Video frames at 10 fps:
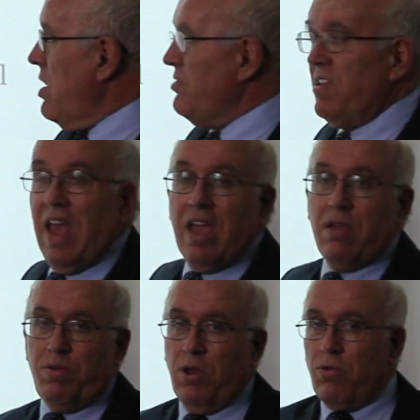know, today
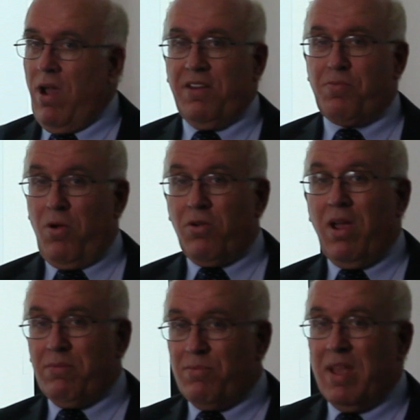computerized
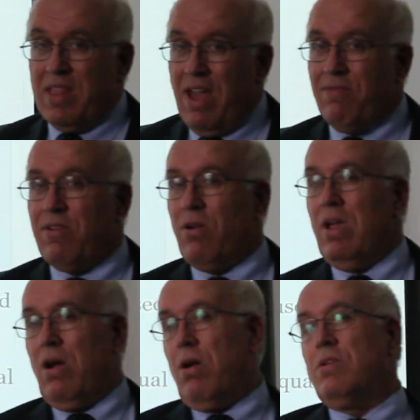programs make that very
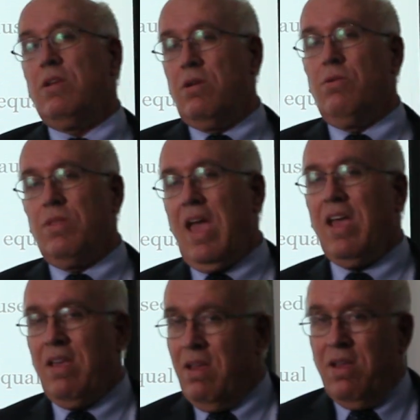hard to do.
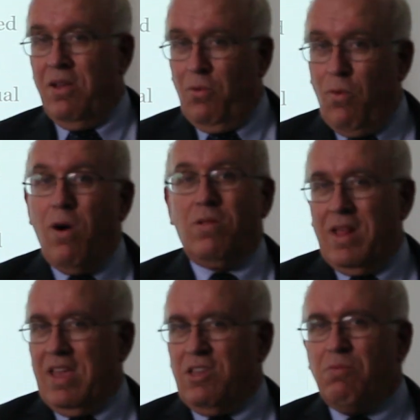They won't
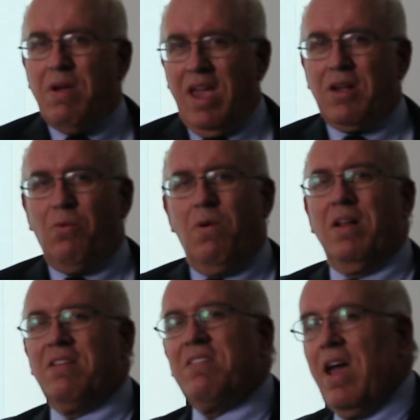let you make a
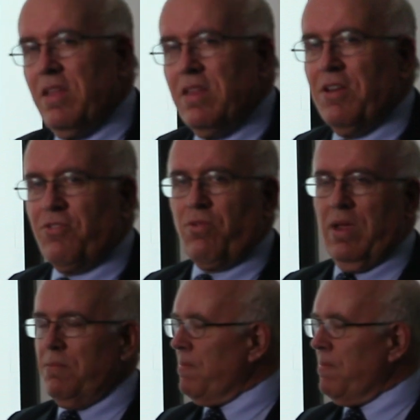one-sided entry.